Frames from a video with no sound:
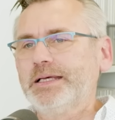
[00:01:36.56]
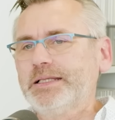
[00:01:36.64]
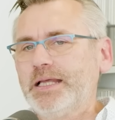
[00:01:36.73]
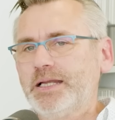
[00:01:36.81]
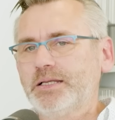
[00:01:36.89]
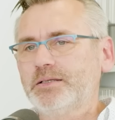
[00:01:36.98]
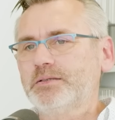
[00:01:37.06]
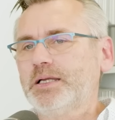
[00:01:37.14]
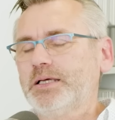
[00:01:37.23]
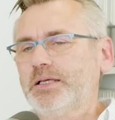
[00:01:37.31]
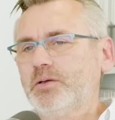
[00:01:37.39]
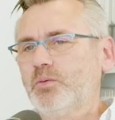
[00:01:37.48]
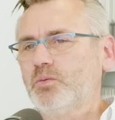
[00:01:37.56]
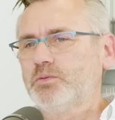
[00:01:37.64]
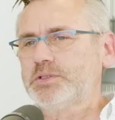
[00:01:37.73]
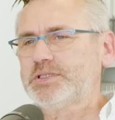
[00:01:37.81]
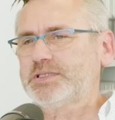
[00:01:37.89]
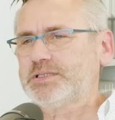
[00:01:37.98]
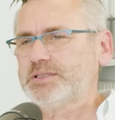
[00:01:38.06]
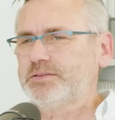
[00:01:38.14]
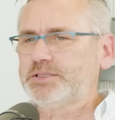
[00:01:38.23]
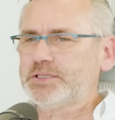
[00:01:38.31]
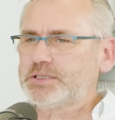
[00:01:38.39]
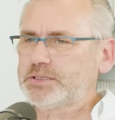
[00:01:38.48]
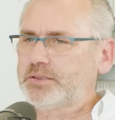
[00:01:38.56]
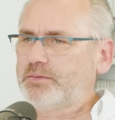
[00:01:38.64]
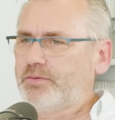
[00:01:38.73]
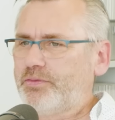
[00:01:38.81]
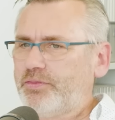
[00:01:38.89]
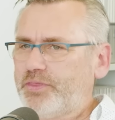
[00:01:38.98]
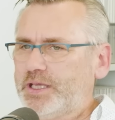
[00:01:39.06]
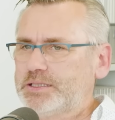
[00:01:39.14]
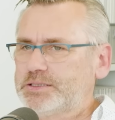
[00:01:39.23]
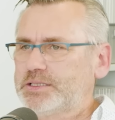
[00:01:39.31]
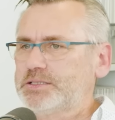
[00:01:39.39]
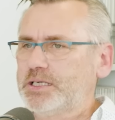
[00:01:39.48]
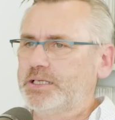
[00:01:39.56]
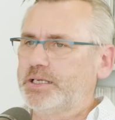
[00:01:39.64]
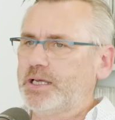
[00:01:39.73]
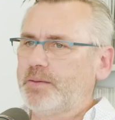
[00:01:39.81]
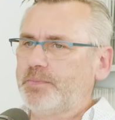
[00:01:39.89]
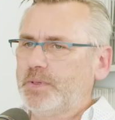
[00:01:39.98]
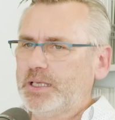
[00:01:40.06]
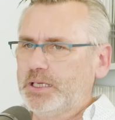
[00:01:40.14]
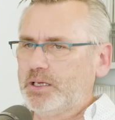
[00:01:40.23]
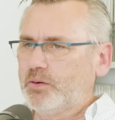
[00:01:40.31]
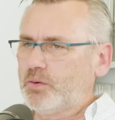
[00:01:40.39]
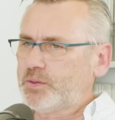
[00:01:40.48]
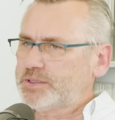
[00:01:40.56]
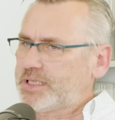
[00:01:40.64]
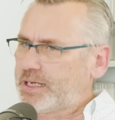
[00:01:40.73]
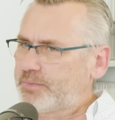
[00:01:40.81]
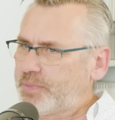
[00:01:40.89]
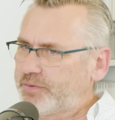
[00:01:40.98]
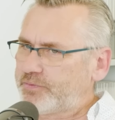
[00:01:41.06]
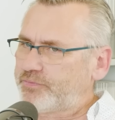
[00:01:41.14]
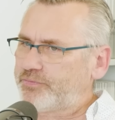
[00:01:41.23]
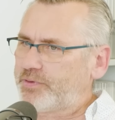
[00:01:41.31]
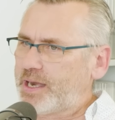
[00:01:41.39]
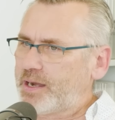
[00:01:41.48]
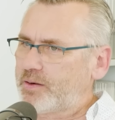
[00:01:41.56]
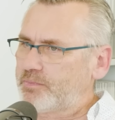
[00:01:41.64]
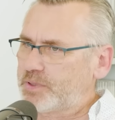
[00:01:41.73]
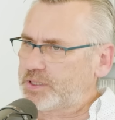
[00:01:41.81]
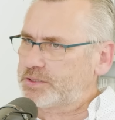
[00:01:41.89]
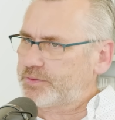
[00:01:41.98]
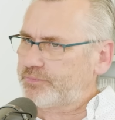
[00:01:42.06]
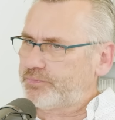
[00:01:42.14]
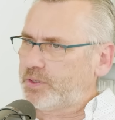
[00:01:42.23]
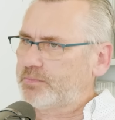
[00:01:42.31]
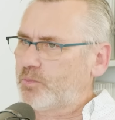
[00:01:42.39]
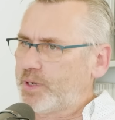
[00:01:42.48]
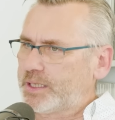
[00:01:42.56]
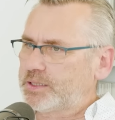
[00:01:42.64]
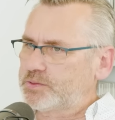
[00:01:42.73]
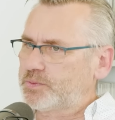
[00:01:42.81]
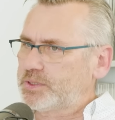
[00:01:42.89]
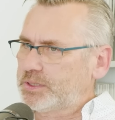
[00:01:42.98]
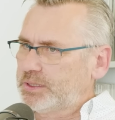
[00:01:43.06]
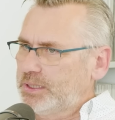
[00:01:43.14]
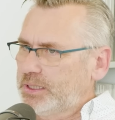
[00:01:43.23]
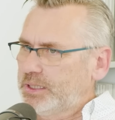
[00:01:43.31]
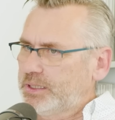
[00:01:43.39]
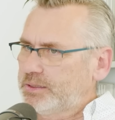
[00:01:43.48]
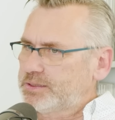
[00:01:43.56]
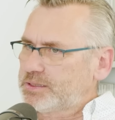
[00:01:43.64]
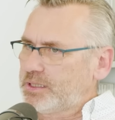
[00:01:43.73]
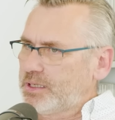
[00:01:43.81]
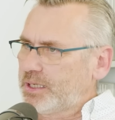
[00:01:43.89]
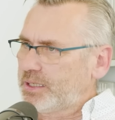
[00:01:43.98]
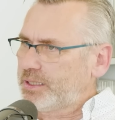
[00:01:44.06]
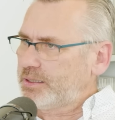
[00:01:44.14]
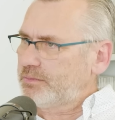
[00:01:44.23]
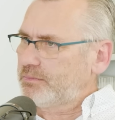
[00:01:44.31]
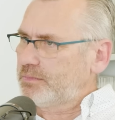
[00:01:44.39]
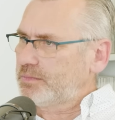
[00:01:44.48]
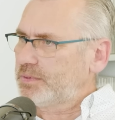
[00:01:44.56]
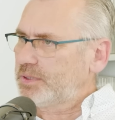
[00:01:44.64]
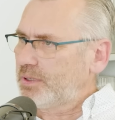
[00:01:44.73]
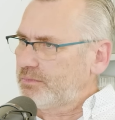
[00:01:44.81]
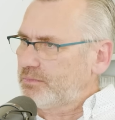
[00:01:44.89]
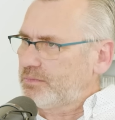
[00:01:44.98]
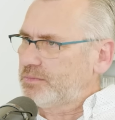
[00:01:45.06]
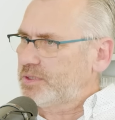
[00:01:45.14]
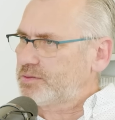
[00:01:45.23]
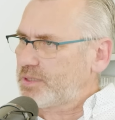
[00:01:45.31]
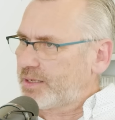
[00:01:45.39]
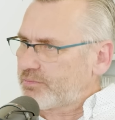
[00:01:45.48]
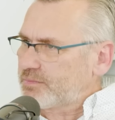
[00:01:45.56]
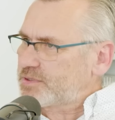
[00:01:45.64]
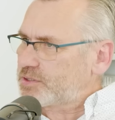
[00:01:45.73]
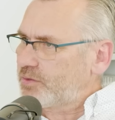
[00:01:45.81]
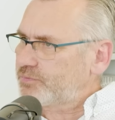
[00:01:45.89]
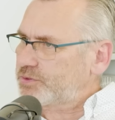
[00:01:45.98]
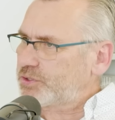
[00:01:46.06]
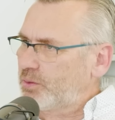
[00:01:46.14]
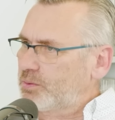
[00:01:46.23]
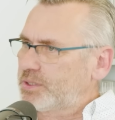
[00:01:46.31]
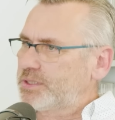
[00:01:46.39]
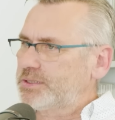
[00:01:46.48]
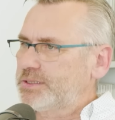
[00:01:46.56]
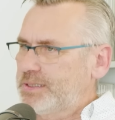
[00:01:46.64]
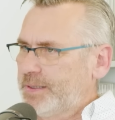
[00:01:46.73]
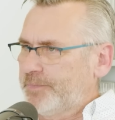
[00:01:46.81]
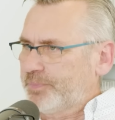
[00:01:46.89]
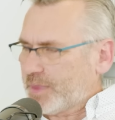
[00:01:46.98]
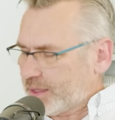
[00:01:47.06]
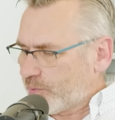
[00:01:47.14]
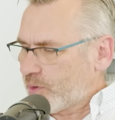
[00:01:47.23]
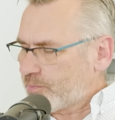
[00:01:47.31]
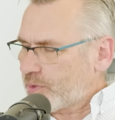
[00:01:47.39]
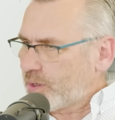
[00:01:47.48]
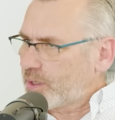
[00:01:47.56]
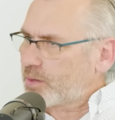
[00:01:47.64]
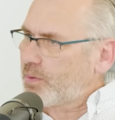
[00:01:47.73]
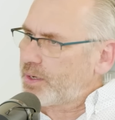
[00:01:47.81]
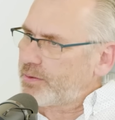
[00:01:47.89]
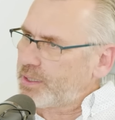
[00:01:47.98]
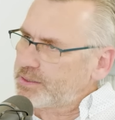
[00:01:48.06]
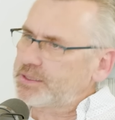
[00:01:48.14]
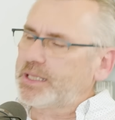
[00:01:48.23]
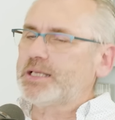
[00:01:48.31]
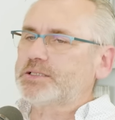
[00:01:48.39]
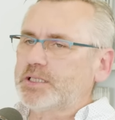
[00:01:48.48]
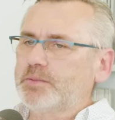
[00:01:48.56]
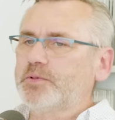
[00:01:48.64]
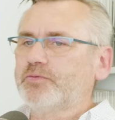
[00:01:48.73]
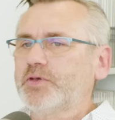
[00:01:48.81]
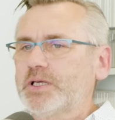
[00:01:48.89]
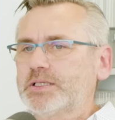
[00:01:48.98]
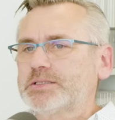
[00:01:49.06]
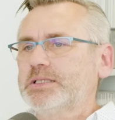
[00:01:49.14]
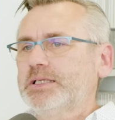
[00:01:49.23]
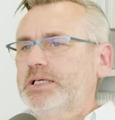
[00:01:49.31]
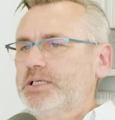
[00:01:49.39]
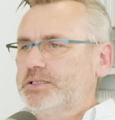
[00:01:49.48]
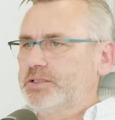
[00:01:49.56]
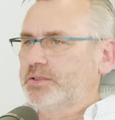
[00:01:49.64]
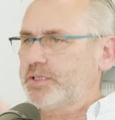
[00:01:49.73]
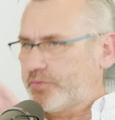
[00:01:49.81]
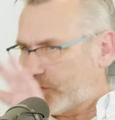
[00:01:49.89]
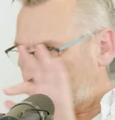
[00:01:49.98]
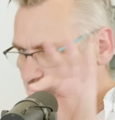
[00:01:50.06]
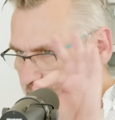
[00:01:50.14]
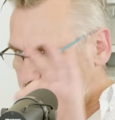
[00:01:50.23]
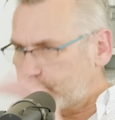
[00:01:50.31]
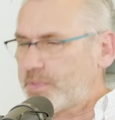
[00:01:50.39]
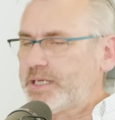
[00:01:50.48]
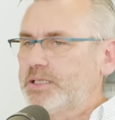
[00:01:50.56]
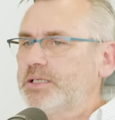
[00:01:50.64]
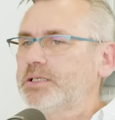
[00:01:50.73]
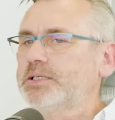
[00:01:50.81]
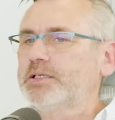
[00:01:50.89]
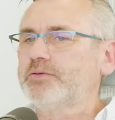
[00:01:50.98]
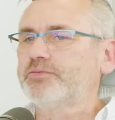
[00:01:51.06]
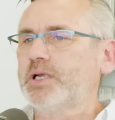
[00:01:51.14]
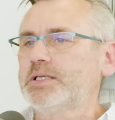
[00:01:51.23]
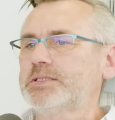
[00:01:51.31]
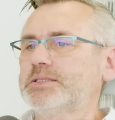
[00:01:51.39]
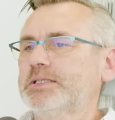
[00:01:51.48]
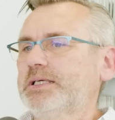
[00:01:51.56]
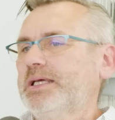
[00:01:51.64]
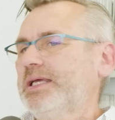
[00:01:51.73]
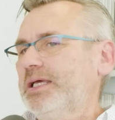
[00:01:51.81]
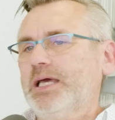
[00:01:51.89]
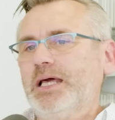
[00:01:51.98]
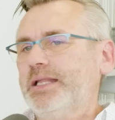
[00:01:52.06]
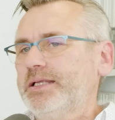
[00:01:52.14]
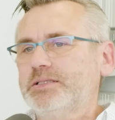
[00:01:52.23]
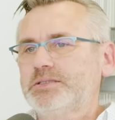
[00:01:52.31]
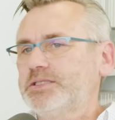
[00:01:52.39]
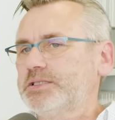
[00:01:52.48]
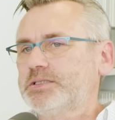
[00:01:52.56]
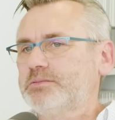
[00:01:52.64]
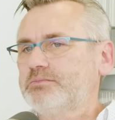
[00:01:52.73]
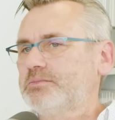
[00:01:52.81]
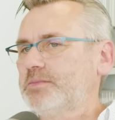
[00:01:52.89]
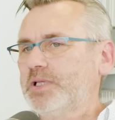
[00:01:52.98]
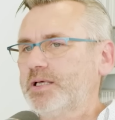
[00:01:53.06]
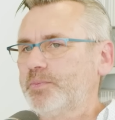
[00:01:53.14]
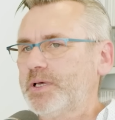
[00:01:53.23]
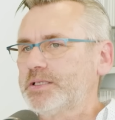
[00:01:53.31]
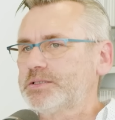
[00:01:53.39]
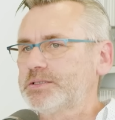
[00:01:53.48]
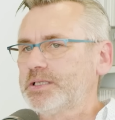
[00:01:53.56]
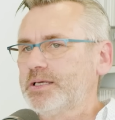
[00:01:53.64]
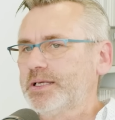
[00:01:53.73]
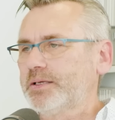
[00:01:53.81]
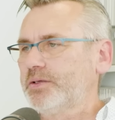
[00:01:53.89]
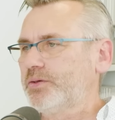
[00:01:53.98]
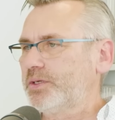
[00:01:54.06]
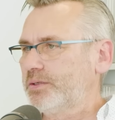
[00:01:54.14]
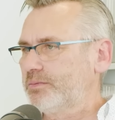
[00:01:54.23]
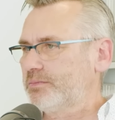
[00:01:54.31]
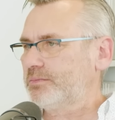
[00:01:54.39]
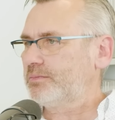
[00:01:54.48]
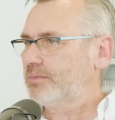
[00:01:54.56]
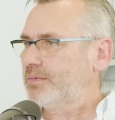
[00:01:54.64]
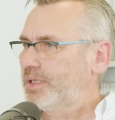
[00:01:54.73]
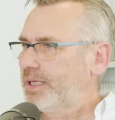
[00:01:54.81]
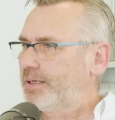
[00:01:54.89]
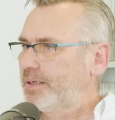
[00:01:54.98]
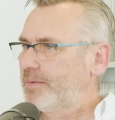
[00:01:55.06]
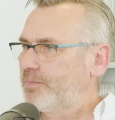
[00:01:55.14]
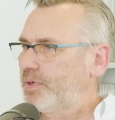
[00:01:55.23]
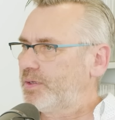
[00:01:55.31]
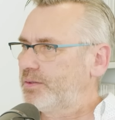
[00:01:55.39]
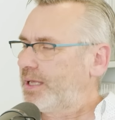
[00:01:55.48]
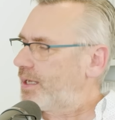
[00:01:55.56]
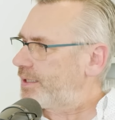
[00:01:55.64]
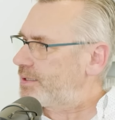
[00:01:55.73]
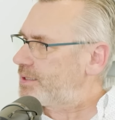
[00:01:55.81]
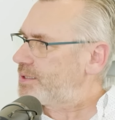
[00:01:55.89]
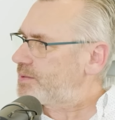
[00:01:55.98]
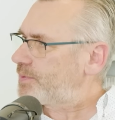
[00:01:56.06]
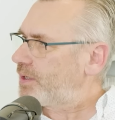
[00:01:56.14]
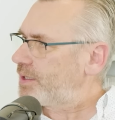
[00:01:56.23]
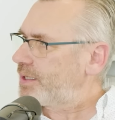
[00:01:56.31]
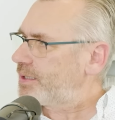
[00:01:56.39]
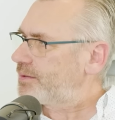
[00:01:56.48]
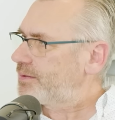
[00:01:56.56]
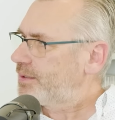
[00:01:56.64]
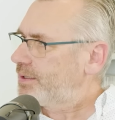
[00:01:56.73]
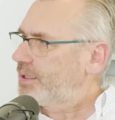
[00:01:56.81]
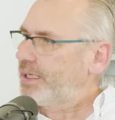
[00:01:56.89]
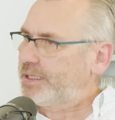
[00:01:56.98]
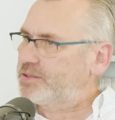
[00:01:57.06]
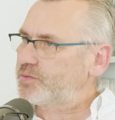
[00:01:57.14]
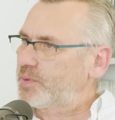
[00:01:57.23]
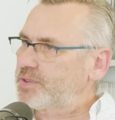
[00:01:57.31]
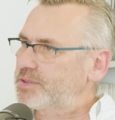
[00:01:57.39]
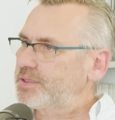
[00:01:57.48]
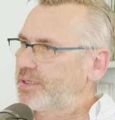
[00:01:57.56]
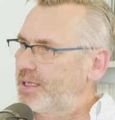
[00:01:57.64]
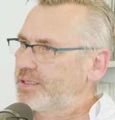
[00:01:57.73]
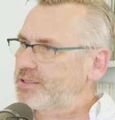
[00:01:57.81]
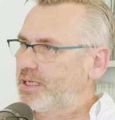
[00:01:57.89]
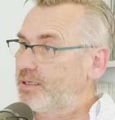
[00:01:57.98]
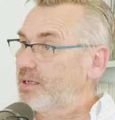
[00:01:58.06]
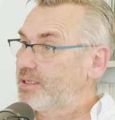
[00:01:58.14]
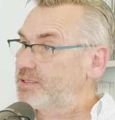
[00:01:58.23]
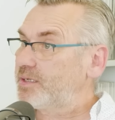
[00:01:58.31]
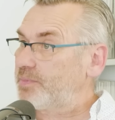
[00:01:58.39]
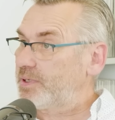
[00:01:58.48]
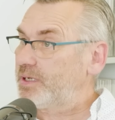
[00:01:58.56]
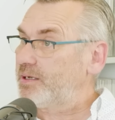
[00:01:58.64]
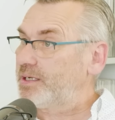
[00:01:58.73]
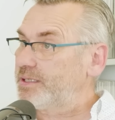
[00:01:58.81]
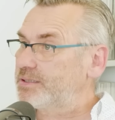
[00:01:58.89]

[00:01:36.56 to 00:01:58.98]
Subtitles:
And then just things to tidy it up. It always had a bit of a frown because the front wings were slightly, it's like soft shouldered. Mm-hmm. They weren't put on quite right, so that's going to be fixed. So it'll give it a much meaner look at the front. And then just little bits like you can put LEDs behind the instruments so they actually light up at night.